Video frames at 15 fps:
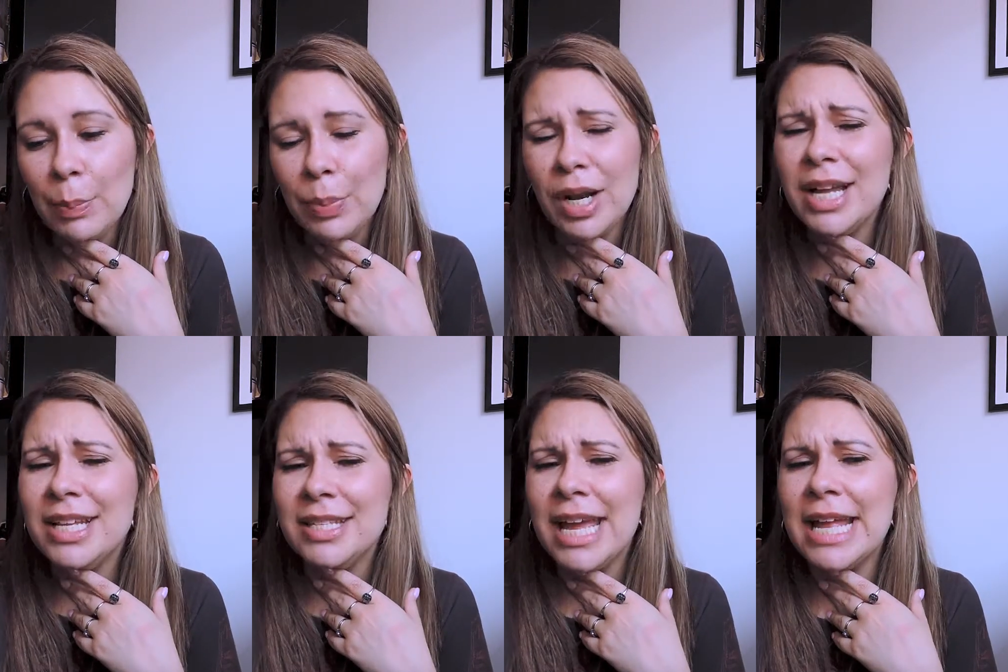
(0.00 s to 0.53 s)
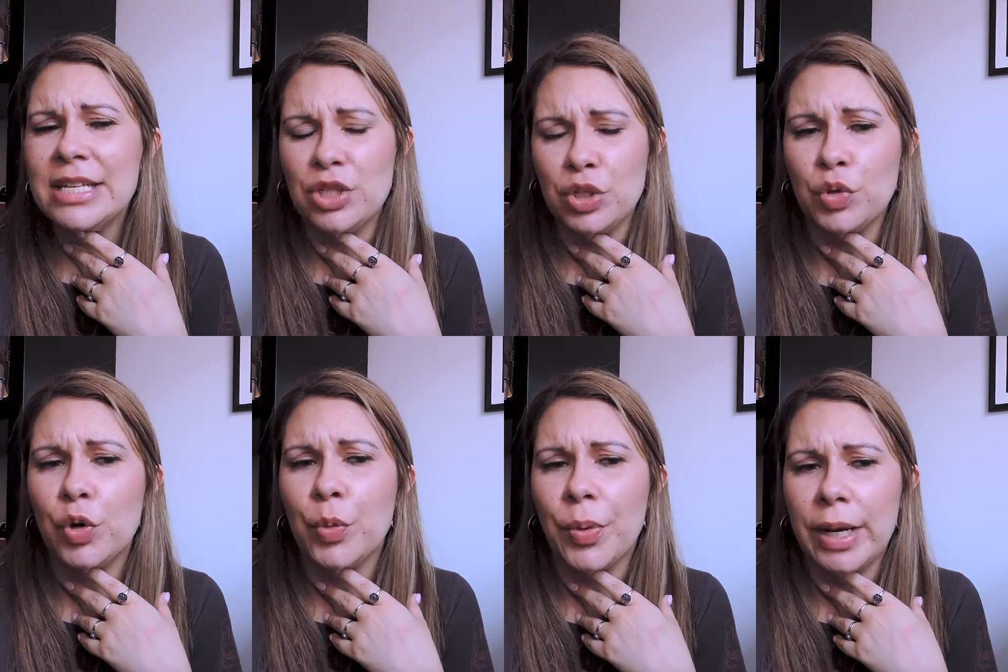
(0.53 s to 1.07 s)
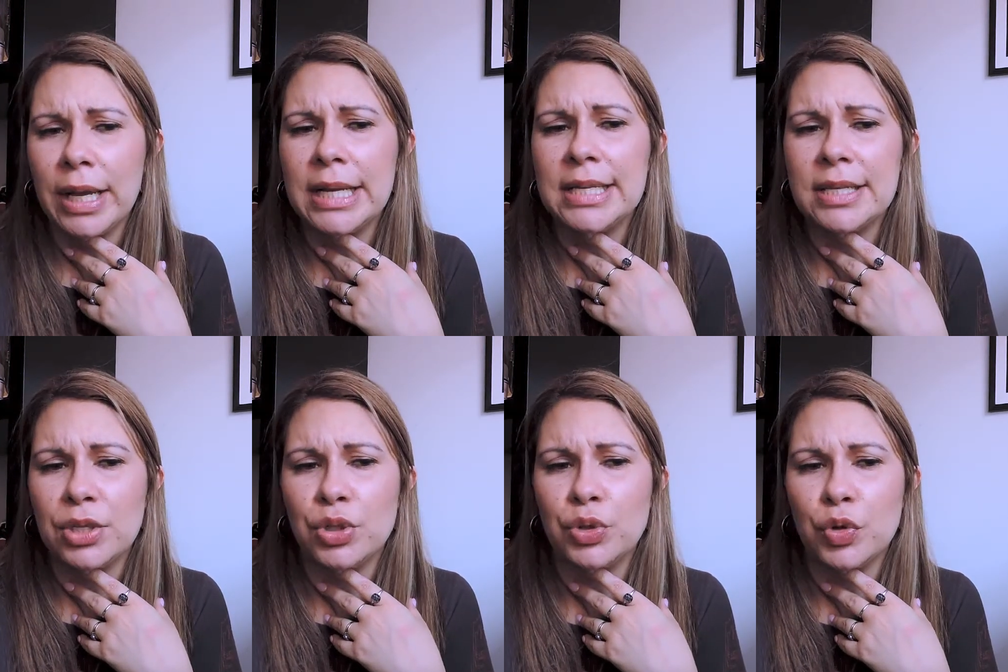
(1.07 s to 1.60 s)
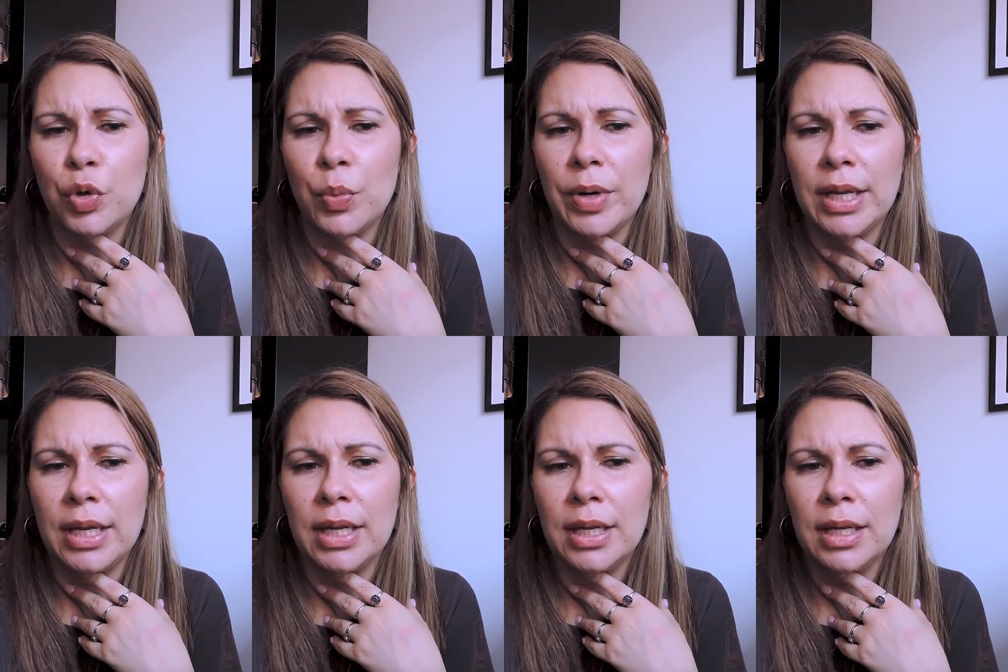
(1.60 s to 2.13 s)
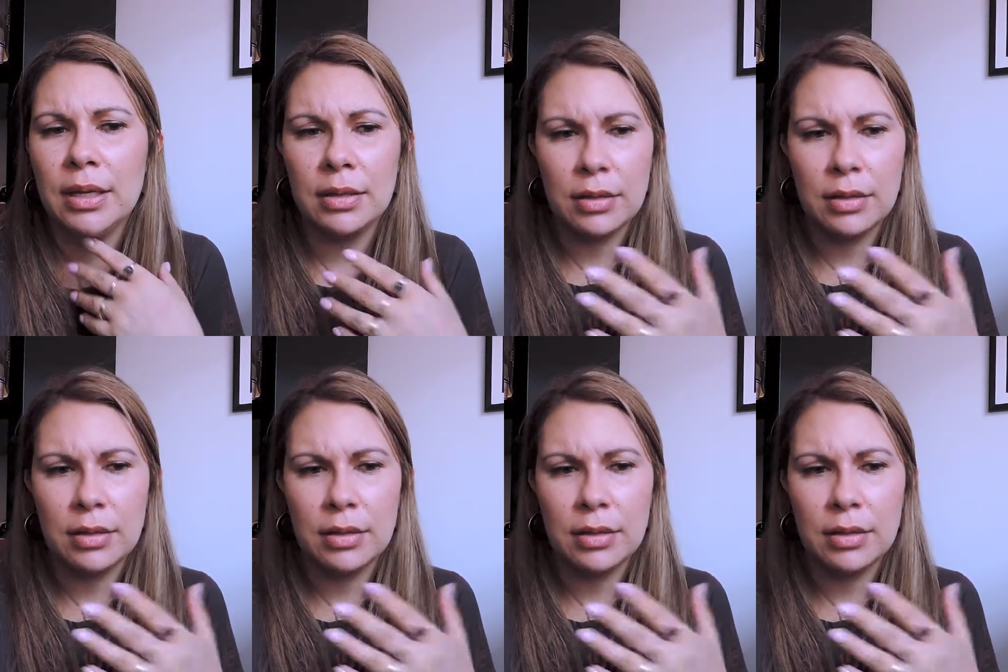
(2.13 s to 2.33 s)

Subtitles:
But I'd say it's strawberry. It is a strawberry,